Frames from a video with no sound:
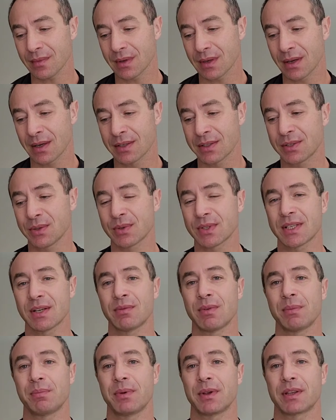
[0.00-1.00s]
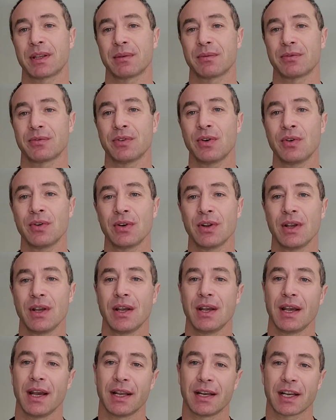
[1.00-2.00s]
until someone picked up the phone
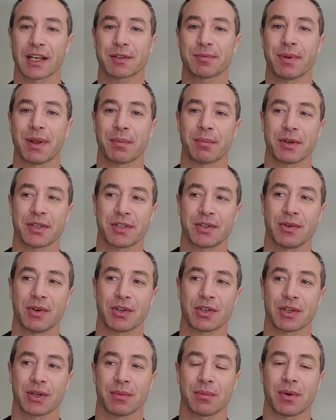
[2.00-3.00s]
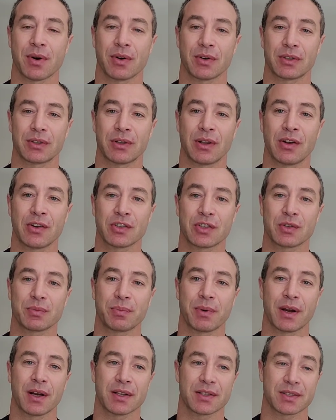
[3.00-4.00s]
and explained my situation about lounge
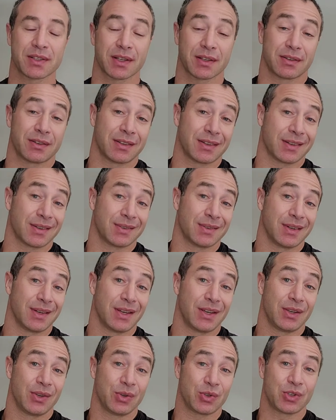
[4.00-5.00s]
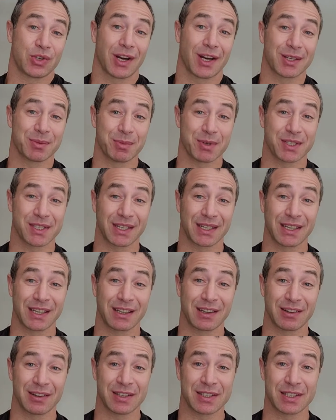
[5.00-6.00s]
pass, that, you know, you charged me
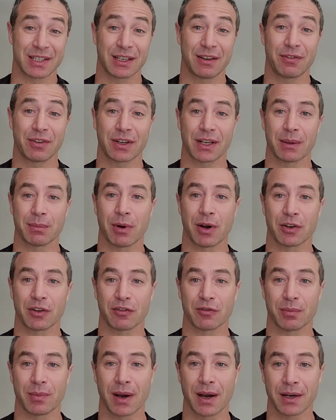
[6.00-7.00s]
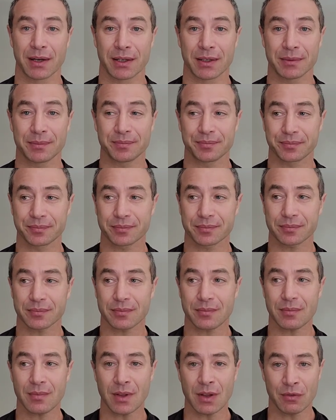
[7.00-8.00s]
a significant amount of money
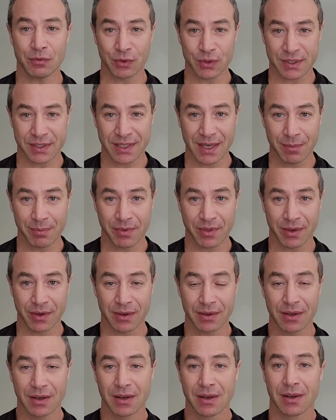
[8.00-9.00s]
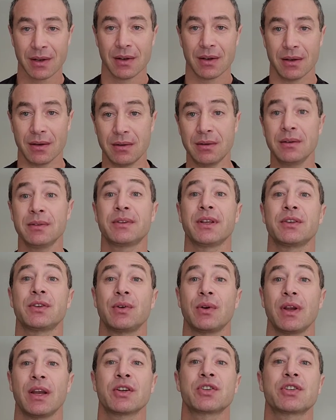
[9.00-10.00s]
for something that
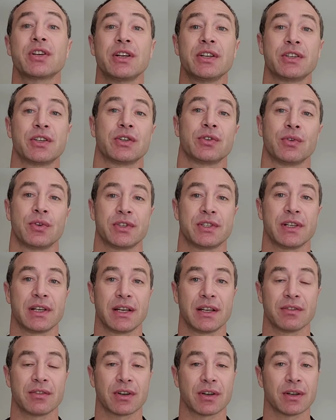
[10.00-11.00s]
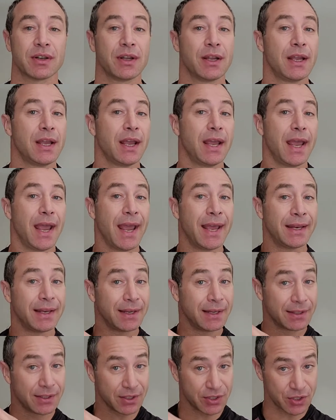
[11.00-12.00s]
you actually did not deliver. And
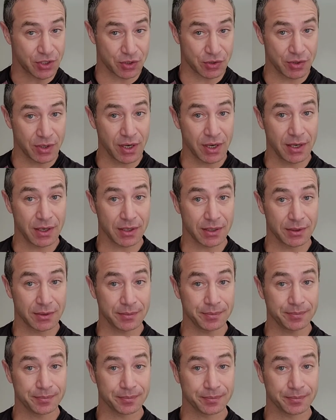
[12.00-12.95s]
in Australia,